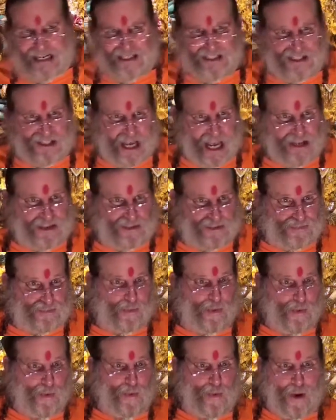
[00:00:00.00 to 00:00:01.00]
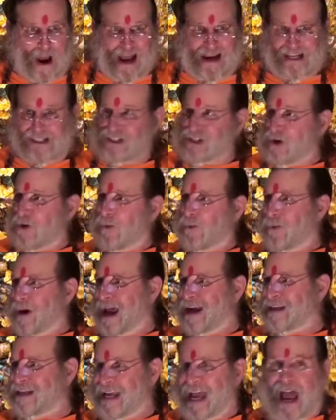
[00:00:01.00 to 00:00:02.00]
it's, it's true and it's
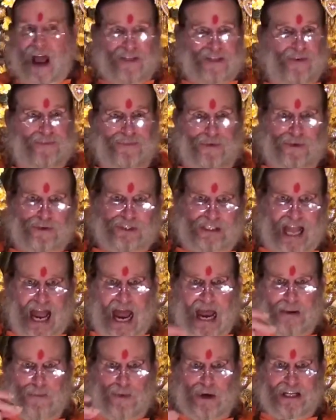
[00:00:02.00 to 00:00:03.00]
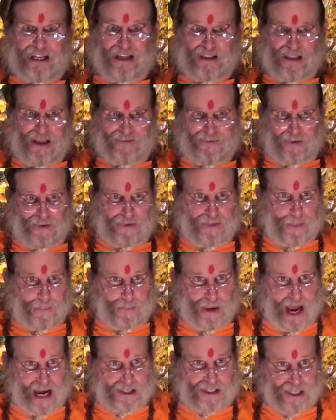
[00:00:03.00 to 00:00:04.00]
correct the first time we deliver the
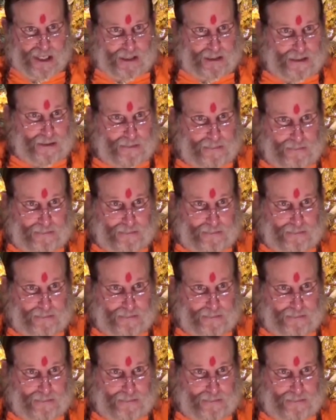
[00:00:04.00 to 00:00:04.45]
project?